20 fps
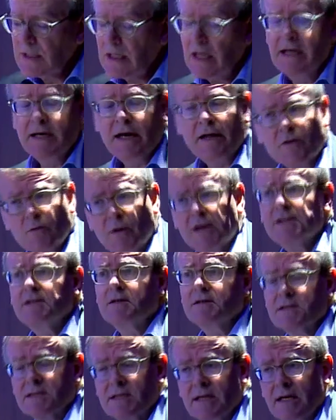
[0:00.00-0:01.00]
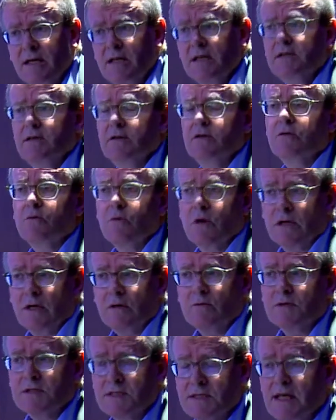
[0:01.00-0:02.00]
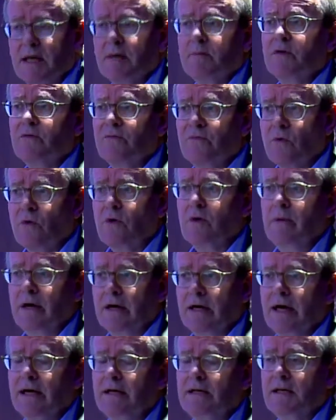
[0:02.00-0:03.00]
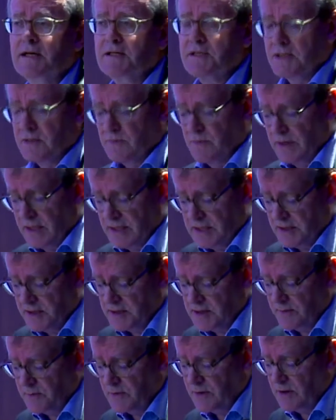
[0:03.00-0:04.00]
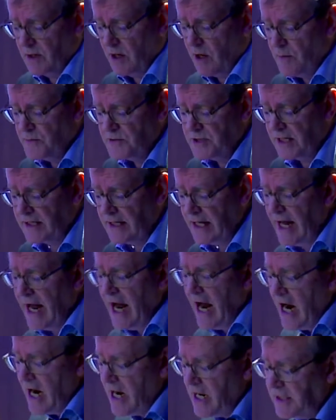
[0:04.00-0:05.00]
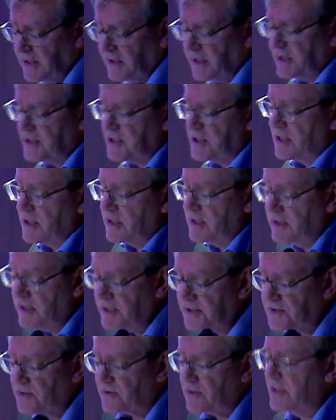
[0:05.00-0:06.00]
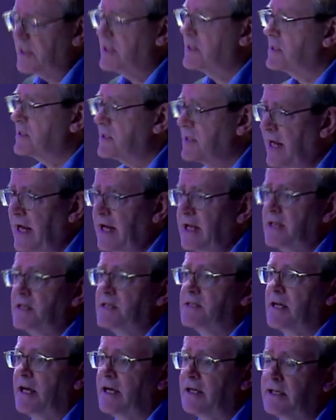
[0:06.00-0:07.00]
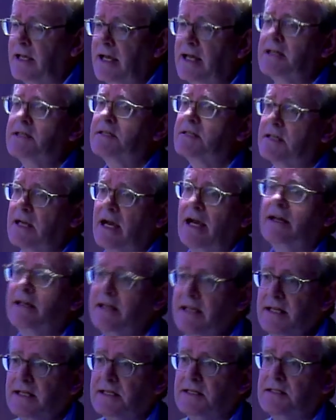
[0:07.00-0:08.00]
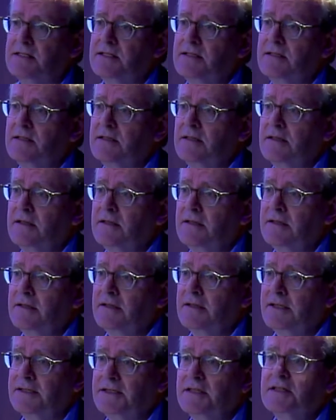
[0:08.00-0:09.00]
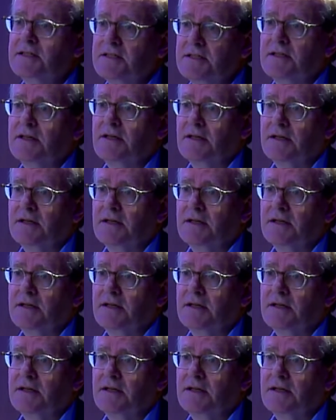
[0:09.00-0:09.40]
another way to say to you what I was saying before about architecture's relationship to the object, architecture literally stands against unease. It is